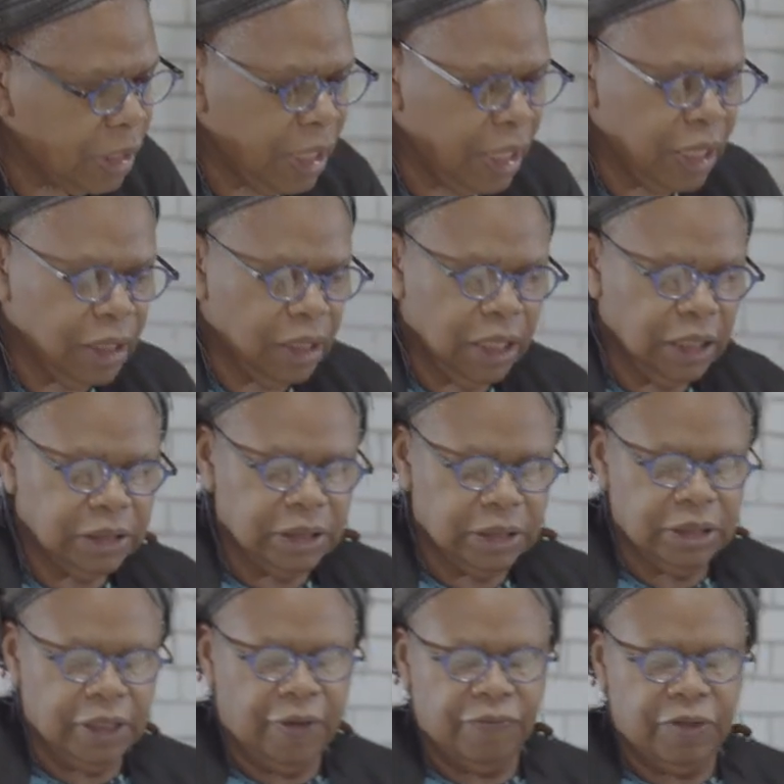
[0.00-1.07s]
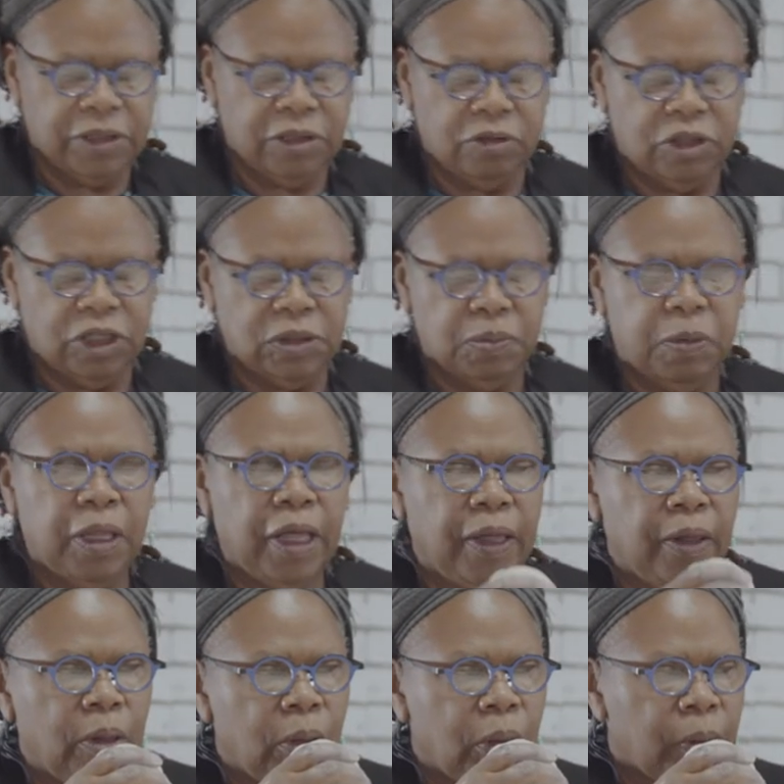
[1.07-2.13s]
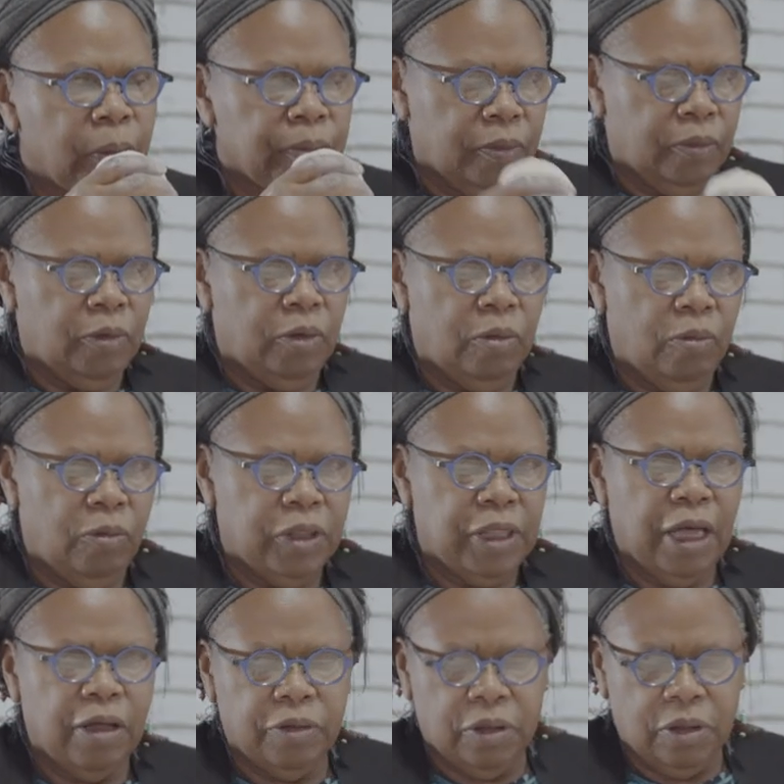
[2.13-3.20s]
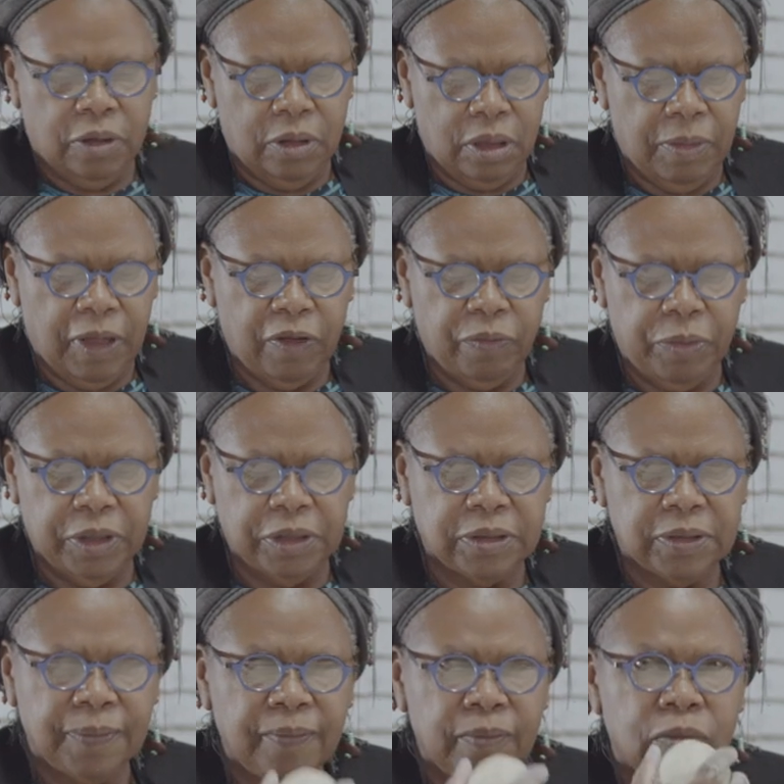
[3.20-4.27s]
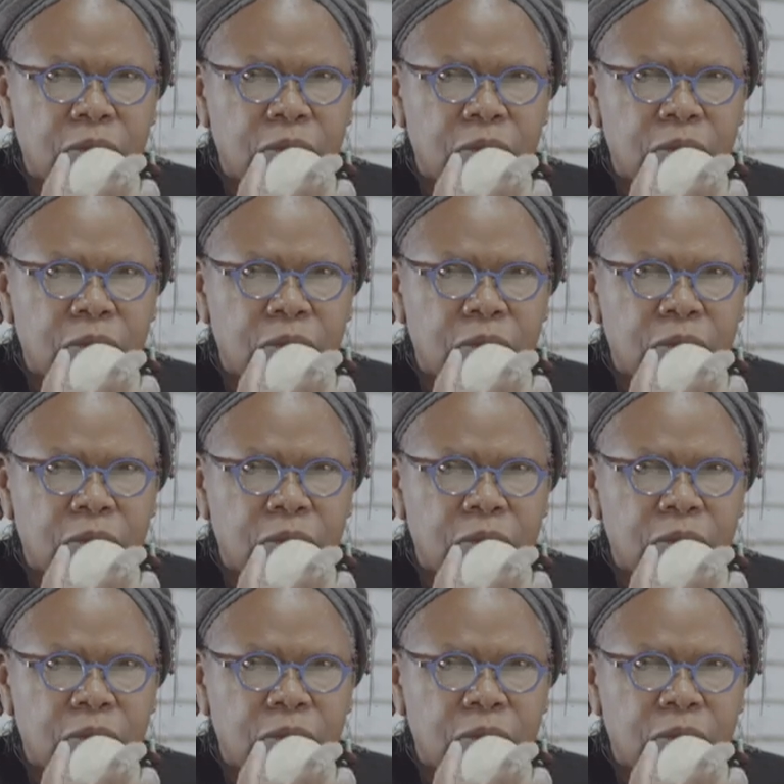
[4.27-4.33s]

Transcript: And let's see if this will just play without the mouthpiece.